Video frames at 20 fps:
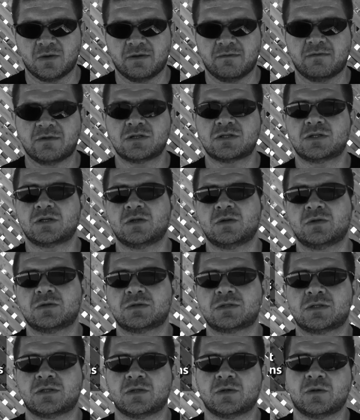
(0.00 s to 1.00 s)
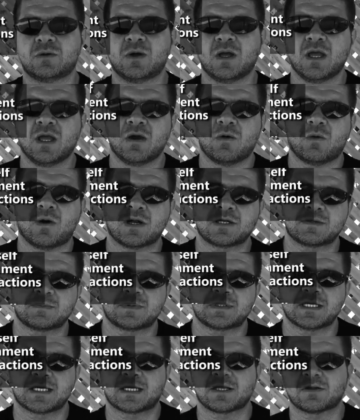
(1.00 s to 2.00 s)
even choose to watch a
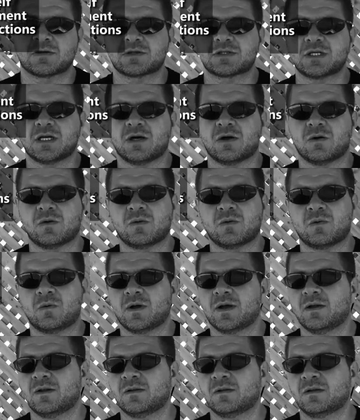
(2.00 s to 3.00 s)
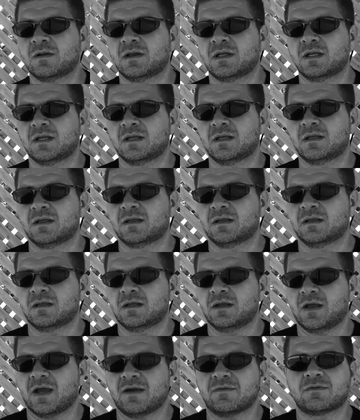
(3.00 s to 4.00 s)
particular show. Well,
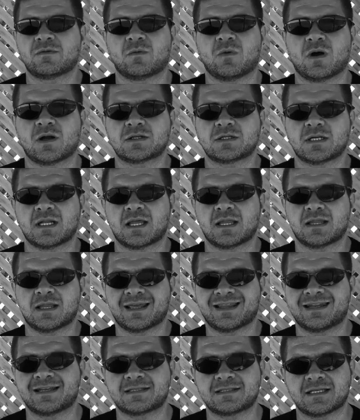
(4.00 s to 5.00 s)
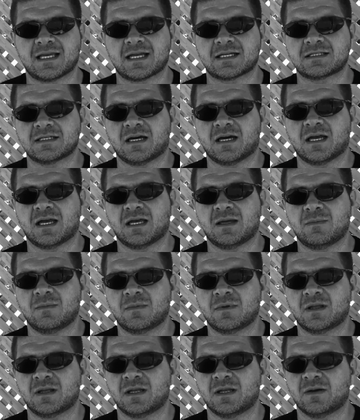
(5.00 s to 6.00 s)
you have to watch it at that exact
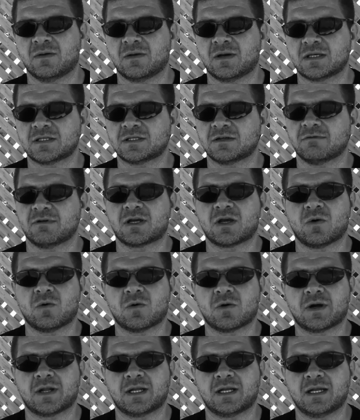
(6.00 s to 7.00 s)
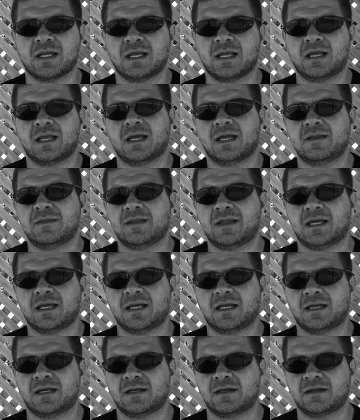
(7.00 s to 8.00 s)
time, unless you record it, and
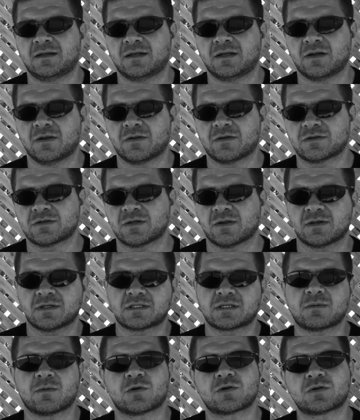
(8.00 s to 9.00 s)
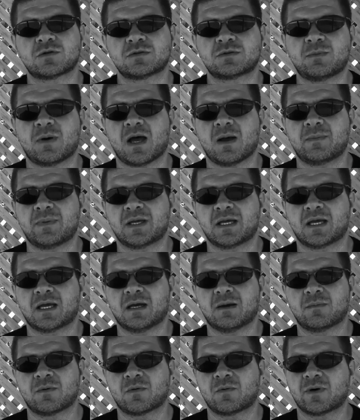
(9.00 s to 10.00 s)
then, there's all these commercials popping
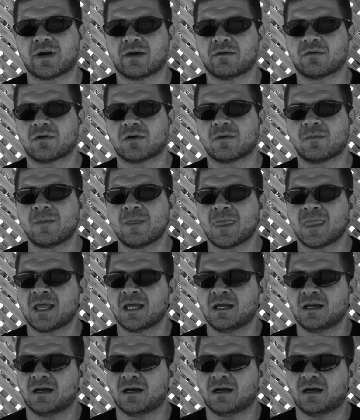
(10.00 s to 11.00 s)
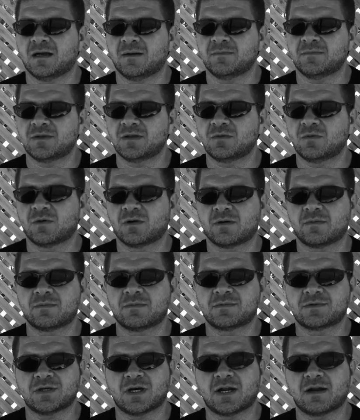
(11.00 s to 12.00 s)
up or whatever. You want
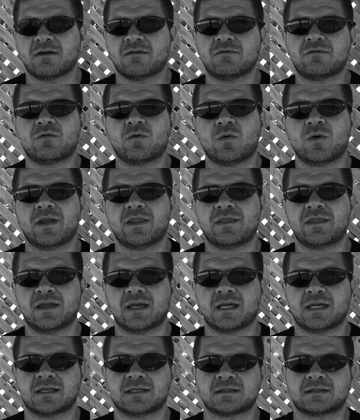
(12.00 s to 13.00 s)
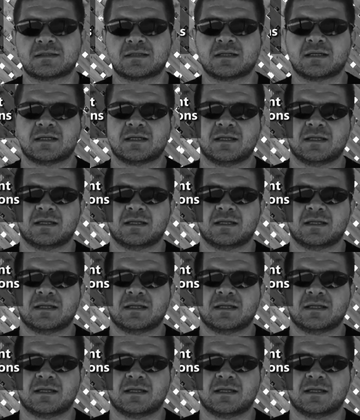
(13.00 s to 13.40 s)
to try to avoid things,